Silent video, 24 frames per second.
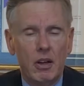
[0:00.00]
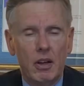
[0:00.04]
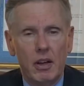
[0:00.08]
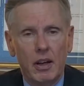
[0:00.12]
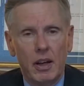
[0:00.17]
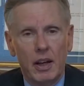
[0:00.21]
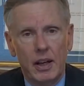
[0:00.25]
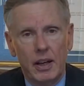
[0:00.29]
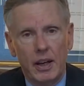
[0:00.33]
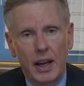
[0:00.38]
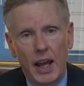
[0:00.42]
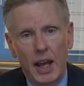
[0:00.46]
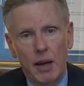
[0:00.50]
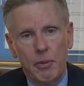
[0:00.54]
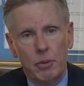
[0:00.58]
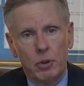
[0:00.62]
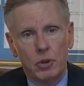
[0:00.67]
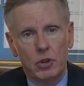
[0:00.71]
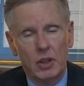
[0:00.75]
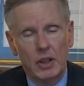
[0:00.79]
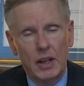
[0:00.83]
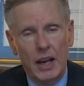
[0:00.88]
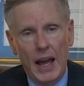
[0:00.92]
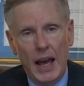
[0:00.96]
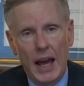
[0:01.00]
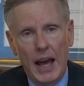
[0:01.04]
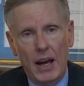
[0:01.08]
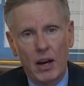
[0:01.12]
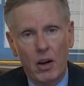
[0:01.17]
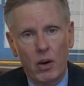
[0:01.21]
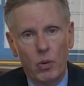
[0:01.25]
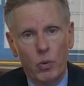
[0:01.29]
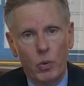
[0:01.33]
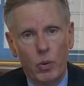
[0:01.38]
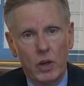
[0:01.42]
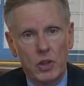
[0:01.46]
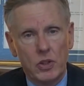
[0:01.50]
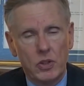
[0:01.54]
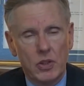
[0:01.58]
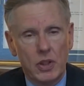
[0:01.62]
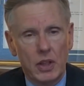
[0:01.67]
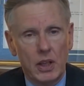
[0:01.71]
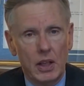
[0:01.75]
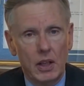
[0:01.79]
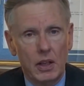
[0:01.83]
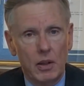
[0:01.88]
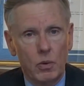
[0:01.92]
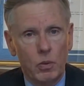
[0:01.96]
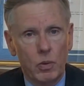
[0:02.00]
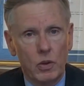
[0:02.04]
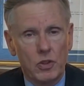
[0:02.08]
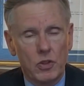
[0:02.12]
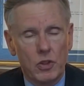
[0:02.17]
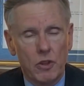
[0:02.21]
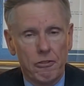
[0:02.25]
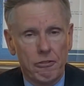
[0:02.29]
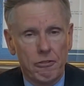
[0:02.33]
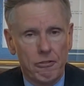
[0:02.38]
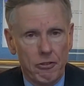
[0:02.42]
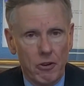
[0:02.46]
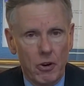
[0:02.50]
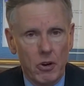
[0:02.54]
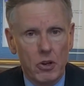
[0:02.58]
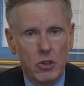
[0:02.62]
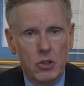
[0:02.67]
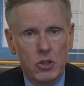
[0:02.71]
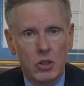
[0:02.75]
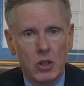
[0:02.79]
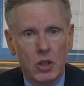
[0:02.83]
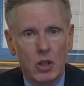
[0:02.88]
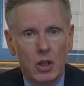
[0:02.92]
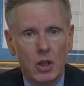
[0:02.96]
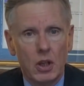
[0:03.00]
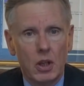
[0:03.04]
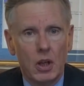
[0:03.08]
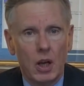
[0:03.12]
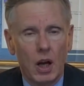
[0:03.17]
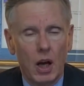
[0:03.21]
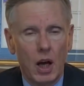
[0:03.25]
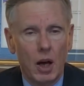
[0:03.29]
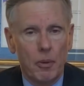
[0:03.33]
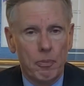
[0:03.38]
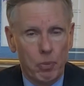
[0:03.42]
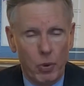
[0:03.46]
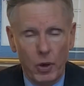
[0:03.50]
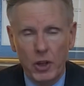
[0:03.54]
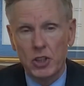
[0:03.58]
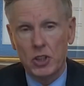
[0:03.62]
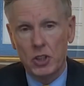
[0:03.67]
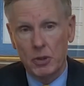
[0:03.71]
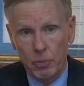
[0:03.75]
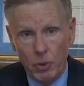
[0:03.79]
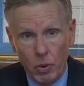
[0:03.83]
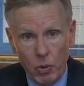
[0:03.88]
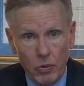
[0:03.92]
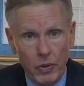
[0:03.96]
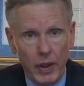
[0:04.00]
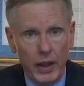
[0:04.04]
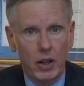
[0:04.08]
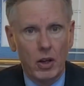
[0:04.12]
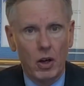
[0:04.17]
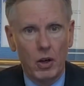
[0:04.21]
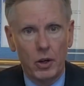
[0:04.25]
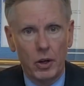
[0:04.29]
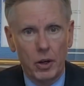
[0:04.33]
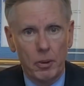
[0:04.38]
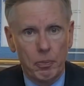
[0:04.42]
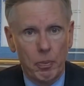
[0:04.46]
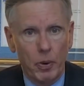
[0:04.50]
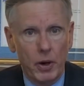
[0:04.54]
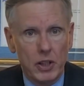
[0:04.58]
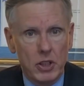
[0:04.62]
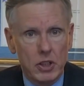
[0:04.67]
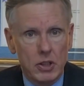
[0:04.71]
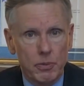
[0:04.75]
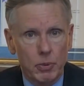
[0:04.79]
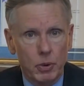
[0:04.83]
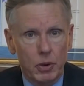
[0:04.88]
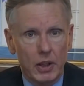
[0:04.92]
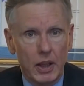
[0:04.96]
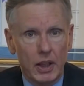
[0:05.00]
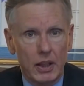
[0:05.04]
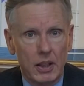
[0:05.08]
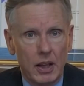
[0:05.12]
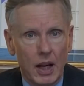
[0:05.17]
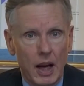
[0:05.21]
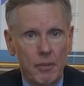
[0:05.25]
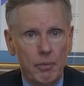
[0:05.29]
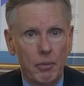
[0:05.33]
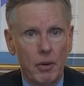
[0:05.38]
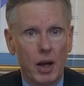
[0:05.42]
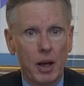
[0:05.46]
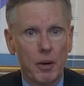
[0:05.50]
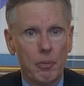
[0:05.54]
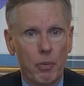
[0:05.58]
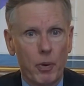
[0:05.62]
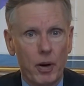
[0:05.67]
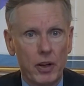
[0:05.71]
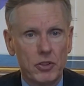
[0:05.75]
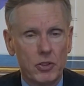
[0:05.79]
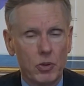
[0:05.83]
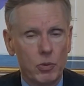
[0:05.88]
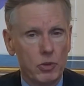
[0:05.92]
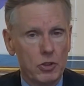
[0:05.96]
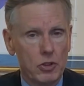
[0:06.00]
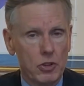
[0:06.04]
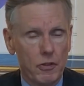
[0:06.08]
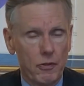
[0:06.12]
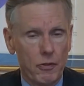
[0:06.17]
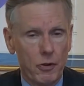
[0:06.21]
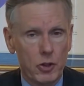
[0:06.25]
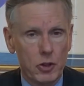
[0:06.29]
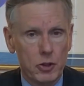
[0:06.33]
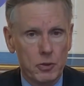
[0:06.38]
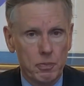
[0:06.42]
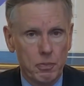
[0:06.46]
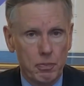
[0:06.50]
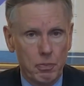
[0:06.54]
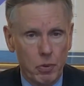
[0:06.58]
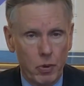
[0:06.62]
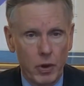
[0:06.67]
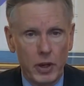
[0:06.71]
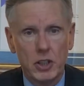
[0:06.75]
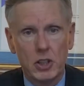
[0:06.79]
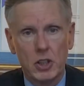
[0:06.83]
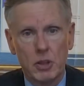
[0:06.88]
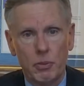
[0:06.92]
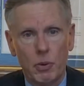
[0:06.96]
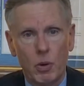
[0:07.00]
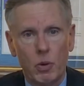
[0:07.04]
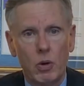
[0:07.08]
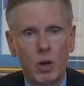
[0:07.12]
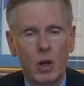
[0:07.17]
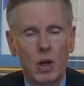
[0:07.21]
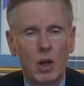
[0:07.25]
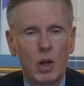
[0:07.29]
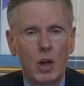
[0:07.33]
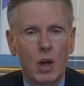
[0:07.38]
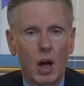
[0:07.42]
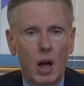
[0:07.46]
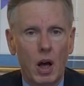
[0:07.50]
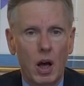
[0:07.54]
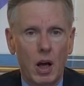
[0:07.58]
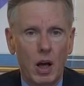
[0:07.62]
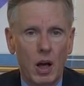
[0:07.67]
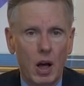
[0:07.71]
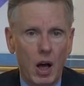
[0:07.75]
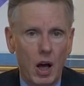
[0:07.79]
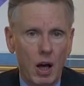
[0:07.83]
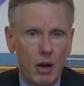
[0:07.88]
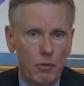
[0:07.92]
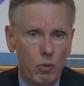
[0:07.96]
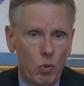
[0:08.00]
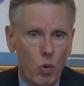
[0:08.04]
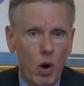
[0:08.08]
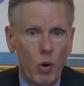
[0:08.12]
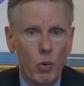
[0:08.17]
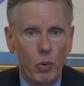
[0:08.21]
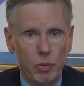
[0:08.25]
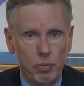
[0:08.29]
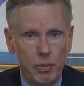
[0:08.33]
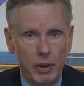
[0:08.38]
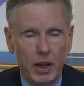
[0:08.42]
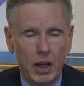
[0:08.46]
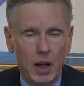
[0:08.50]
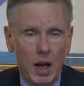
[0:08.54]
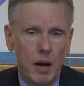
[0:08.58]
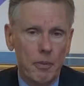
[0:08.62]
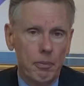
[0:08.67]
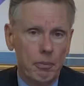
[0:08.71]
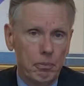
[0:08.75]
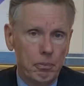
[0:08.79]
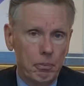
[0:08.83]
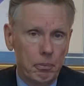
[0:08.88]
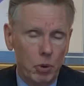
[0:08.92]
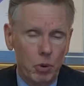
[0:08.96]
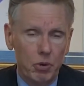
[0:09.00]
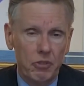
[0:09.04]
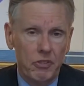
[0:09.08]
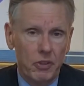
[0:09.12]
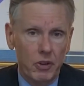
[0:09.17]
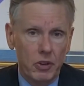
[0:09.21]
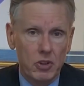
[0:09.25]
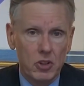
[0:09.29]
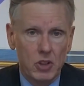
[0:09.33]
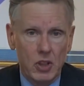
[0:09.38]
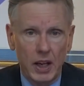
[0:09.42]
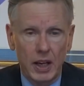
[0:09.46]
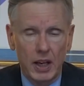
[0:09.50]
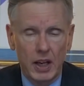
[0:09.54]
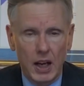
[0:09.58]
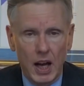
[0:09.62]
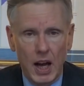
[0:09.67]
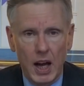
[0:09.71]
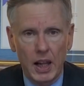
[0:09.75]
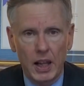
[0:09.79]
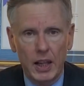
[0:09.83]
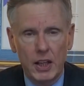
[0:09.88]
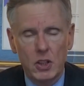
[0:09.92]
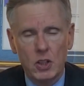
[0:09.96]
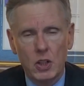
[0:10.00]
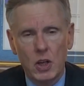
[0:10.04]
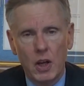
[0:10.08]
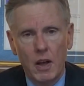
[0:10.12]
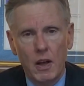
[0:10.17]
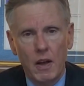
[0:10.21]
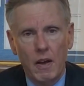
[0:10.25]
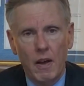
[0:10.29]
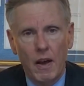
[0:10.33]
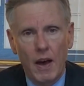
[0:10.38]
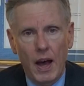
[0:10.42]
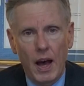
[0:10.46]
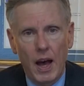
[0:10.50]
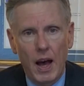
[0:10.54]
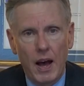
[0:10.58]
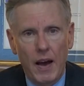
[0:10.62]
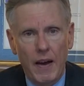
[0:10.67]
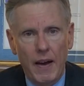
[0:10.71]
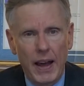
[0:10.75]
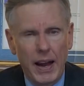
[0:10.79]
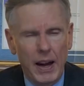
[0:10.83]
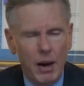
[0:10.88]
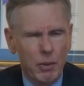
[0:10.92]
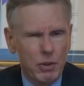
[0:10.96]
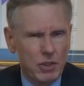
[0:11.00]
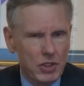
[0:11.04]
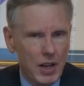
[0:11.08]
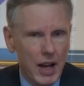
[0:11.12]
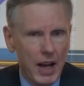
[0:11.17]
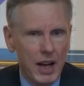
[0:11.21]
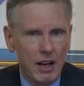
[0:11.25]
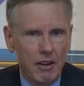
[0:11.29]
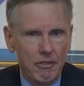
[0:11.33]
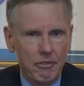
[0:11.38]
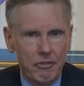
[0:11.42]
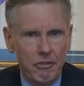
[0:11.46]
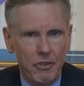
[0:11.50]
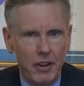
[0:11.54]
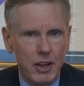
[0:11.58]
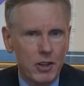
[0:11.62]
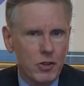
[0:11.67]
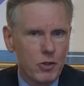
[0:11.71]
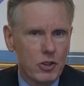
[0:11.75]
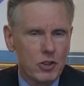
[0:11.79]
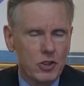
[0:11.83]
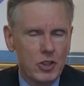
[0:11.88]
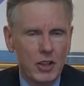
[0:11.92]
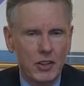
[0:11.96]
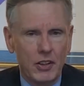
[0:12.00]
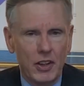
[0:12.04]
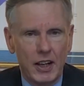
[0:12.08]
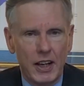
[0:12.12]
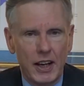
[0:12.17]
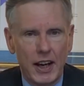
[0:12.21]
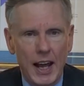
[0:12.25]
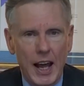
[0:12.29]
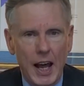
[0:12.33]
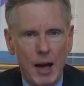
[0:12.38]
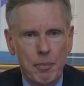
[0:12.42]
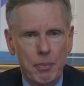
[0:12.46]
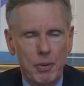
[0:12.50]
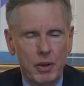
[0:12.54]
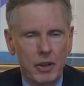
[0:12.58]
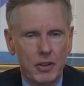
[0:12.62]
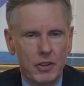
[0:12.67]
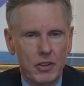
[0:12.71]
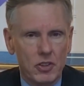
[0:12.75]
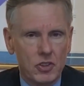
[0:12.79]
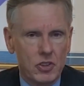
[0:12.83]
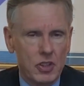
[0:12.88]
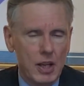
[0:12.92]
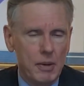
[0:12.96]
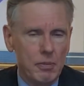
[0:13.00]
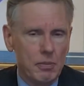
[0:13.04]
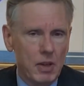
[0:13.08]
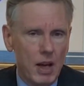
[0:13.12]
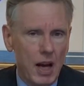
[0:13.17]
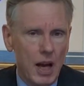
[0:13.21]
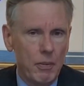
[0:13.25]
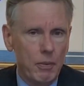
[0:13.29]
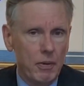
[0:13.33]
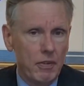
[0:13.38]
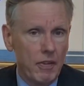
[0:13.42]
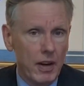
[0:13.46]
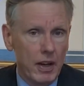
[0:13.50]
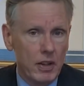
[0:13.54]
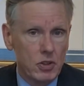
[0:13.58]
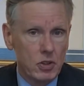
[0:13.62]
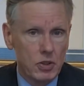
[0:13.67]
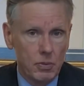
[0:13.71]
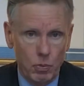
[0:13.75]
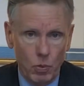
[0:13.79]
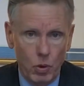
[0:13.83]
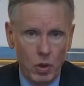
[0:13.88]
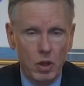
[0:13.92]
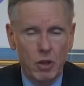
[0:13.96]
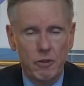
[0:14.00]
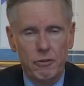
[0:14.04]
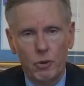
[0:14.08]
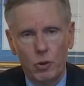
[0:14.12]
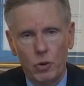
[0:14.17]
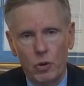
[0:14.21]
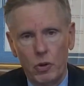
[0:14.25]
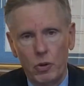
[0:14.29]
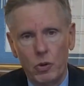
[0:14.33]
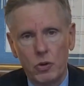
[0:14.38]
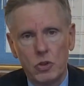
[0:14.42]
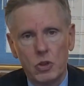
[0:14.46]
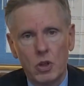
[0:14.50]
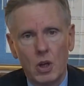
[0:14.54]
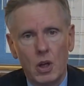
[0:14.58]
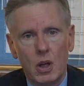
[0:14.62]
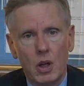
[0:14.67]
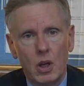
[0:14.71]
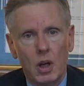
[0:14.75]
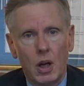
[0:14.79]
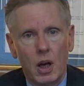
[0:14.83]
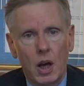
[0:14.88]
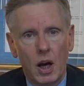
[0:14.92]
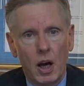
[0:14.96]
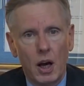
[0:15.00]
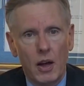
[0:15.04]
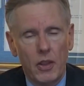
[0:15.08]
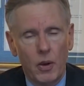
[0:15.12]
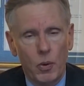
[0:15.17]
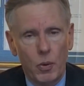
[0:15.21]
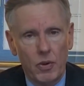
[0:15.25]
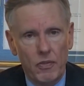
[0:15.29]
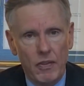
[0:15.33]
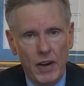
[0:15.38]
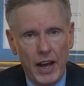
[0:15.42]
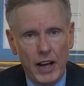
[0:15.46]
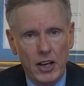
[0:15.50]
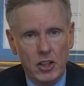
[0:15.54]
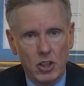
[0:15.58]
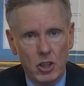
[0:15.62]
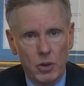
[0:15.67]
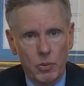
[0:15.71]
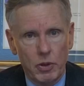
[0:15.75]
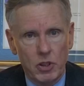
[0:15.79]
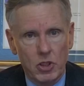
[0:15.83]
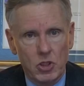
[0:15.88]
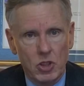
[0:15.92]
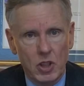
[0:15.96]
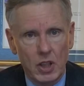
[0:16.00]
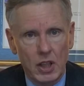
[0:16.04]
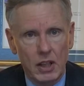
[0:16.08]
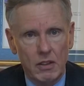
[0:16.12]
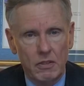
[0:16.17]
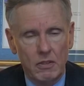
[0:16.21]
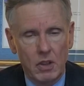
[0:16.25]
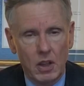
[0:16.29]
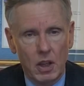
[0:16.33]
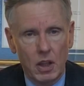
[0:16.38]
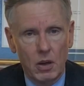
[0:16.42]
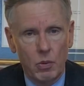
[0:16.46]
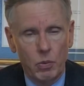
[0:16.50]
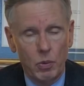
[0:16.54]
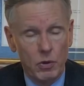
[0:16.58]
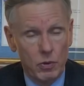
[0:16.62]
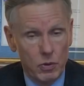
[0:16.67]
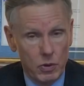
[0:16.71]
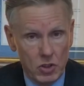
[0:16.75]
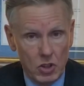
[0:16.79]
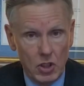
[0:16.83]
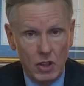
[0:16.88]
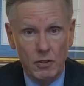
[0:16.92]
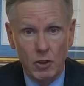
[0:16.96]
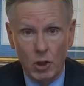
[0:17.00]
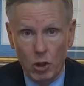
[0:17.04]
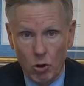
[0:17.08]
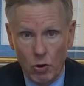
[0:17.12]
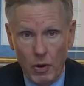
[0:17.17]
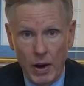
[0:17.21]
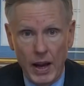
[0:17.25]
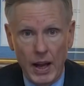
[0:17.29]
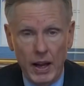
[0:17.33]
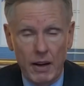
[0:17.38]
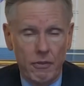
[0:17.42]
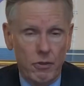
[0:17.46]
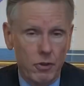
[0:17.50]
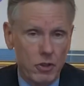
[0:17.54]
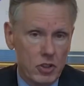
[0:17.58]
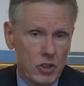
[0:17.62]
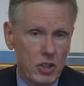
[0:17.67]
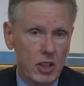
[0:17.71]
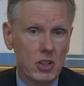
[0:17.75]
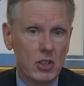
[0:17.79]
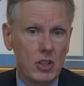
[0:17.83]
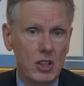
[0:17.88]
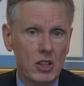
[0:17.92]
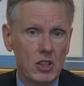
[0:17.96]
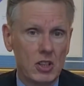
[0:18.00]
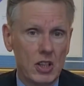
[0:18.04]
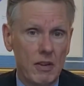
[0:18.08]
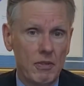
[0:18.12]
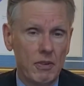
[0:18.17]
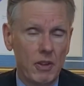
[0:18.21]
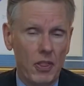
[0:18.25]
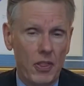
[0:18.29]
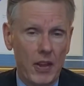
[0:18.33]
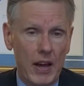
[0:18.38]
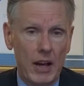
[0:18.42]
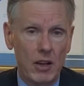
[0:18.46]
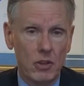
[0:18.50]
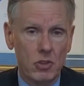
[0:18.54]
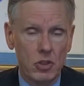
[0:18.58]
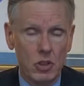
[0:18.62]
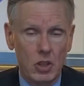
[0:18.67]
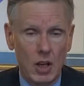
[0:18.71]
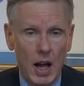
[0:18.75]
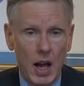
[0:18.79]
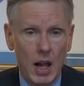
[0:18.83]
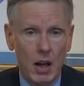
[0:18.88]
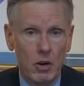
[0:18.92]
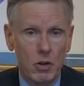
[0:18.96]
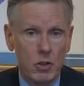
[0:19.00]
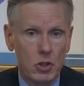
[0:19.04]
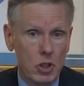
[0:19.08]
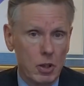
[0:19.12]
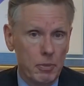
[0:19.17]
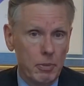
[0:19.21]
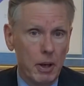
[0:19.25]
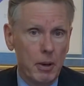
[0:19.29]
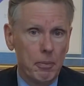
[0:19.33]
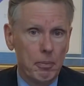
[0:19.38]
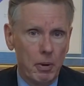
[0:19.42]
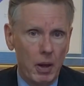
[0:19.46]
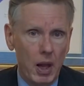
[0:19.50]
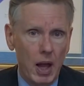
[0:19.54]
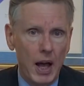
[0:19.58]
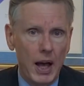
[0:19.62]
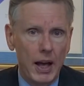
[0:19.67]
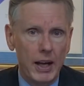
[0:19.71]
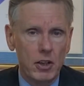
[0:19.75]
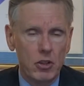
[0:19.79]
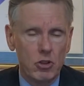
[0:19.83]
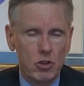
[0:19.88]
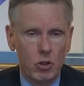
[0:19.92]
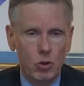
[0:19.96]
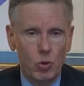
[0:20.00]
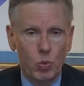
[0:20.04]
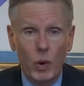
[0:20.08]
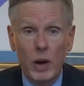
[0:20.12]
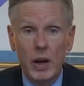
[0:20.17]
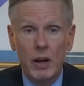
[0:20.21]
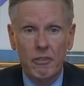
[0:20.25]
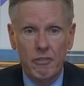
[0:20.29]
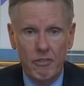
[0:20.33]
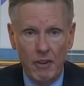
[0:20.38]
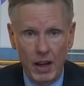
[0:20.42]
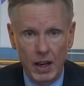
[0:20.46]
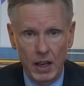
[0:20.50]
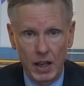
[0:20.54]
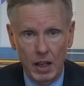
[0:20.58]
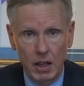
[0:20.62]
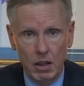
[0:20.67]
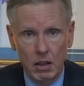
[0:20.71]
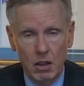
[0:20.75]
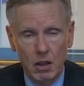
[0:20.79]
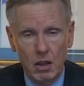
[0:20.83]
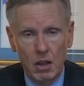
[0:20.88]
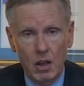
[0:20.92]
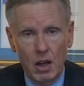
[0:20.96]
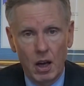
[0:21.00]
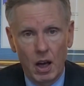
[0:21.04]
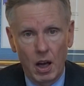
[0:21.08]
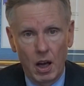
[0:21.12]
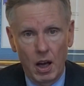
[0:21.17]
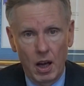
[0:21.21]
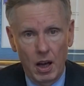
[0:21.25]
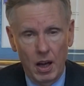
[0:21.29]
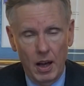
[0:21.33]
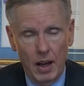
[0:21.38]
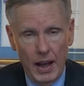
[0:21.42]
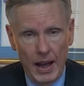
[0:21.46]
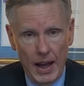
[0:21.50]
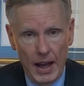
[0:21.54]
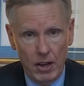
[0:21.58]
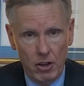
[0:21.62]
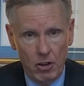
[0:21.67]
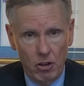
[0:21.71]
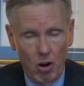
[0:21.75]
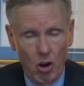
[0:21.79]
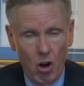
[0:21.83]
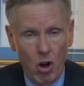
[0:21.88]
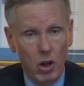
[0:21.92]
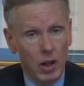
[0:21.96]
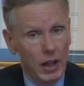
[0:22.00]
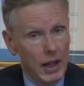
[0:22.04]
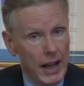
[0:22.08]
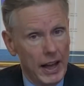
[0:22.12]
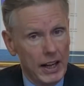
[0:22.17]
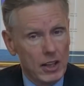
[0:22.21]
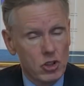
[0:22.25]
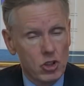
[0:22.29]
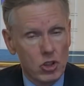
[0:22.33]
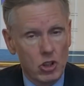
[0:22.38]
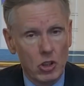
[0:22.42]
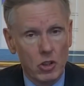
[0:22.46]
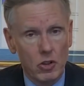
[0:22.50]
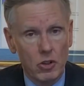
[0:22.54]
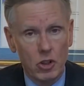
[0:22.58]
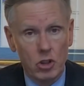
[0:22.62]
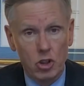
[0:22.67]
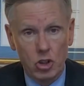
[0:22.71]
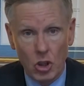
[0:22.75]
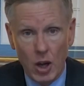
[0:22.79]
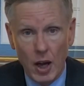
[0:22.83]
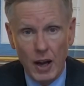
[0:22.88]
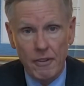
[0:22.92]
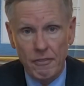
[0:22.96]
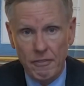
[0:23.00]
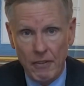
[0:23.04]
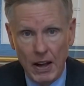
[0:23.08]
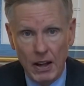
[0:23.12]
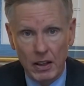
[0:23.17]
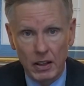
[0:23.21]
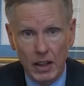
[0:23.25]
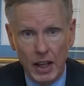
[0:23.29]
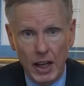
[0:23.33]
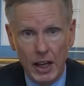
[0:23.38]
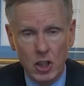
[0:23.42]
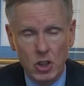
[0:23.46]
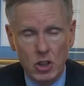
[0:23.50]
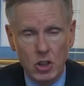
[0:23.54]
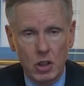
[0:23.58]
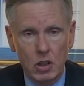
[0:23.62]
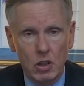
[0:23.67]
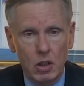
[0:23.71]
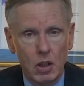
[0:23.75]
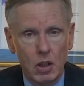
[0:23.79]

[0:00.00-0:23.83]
And Hamilton Hatter was the first principal. They called it a principal at that time, not a president. Was the first principal of what would become Bluefield State College. And it was kind of interesting that it happened at the same time. We've got some wonderful news that we've actually received. We received a grant for $67,000 to be applied to renovating Hatter Hall. Last year, the Schott Foundation